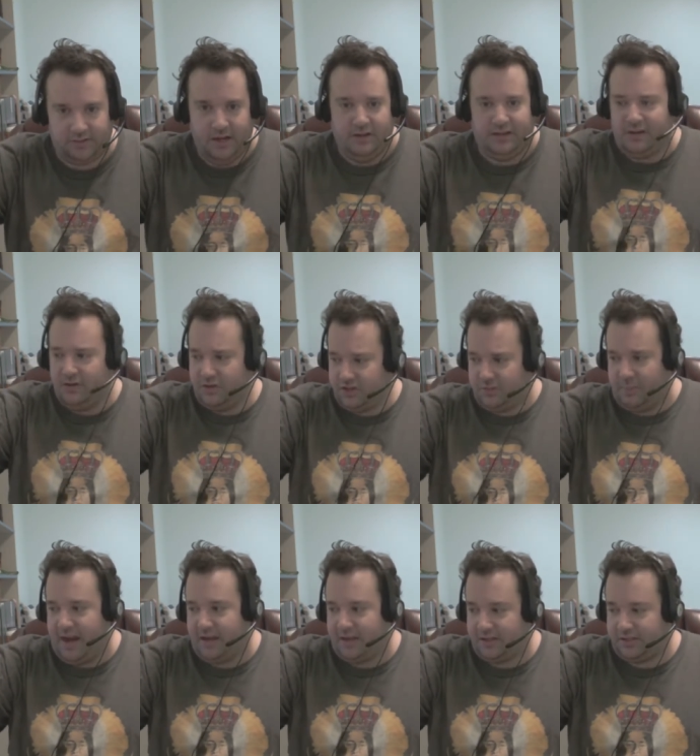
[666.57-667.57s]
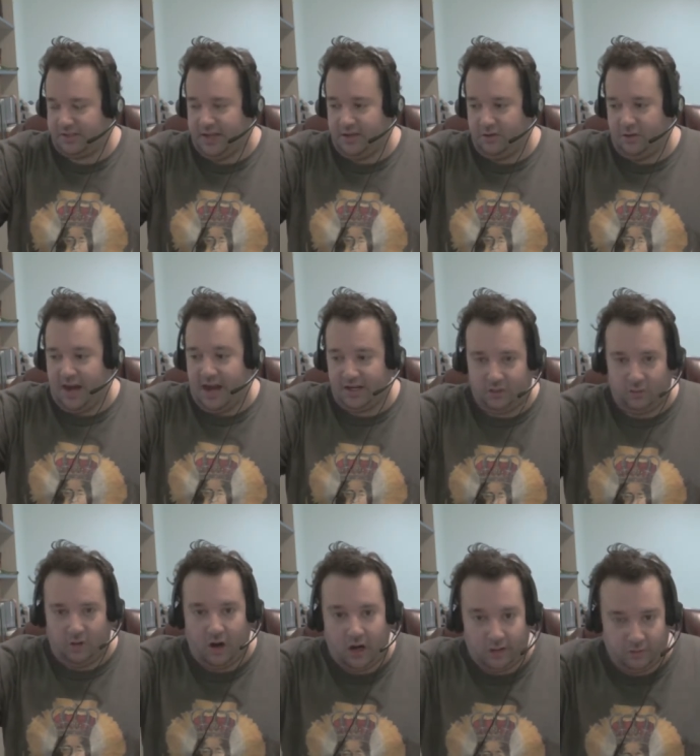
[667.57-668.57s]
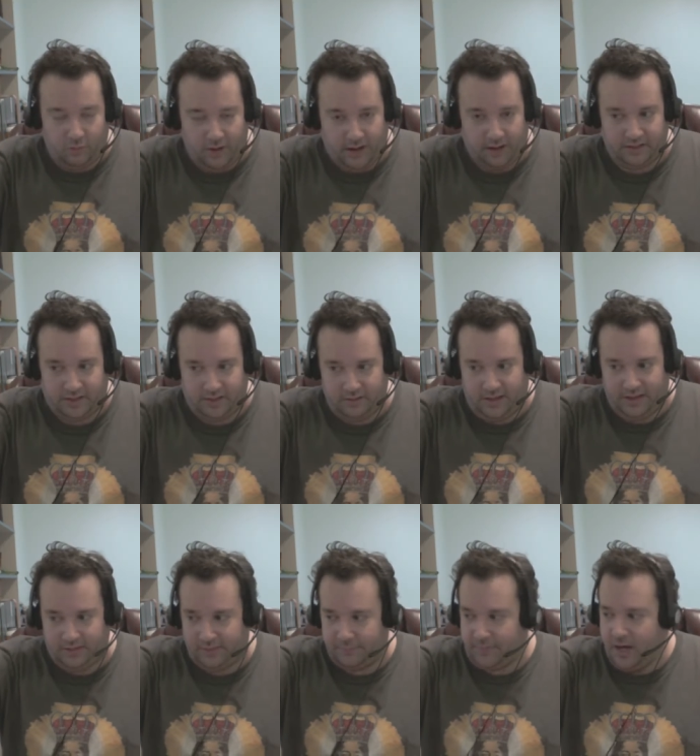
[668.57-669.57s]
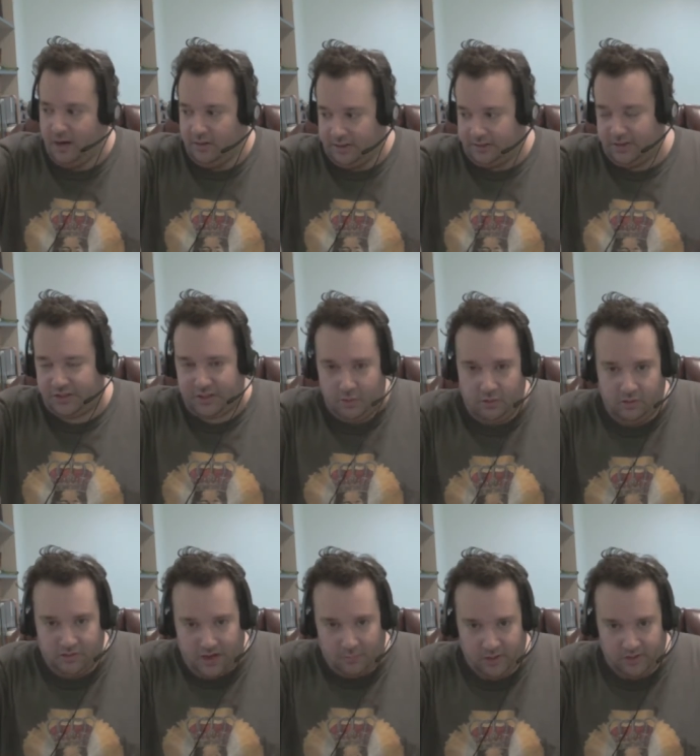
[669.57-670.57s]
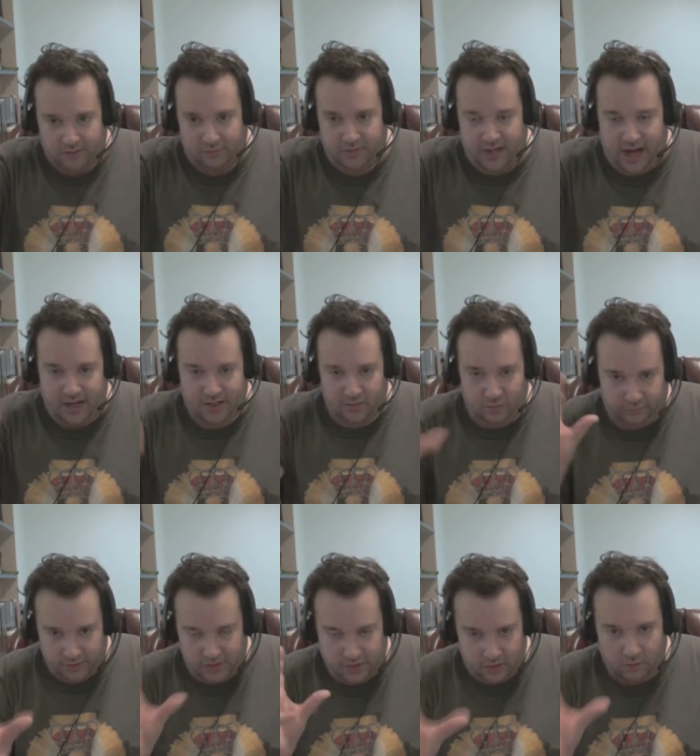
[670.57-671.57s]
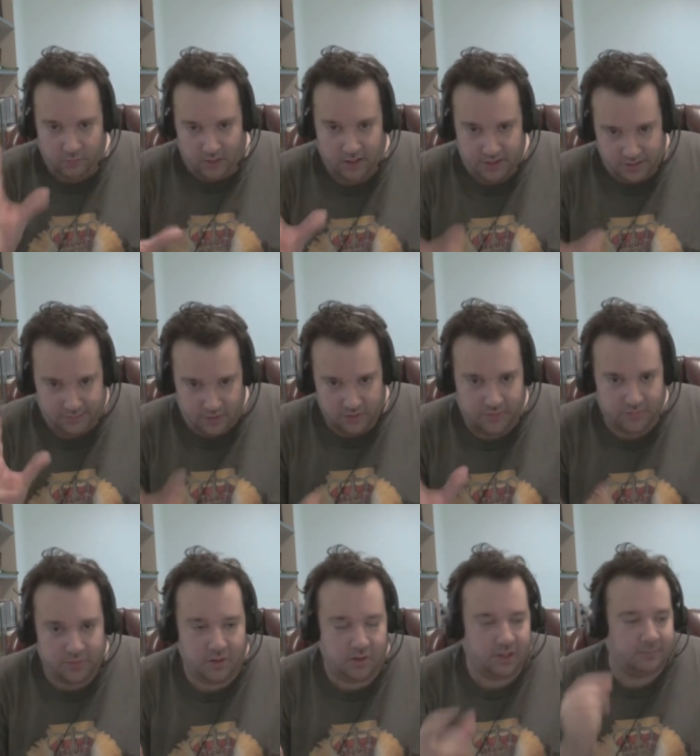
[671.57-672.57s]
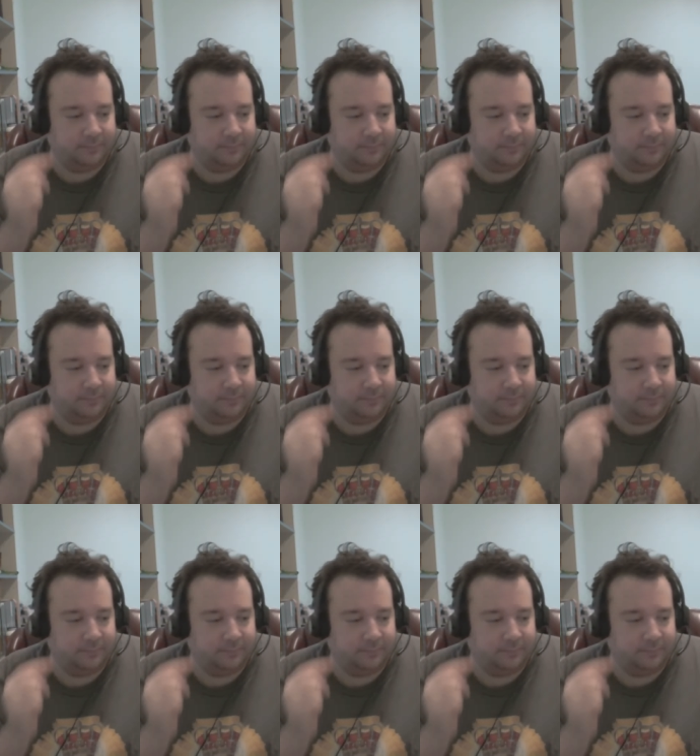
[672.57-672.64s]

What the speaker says: Not your specs, like your actual hardware, like the serial numbers for the actual physical parts of your computer.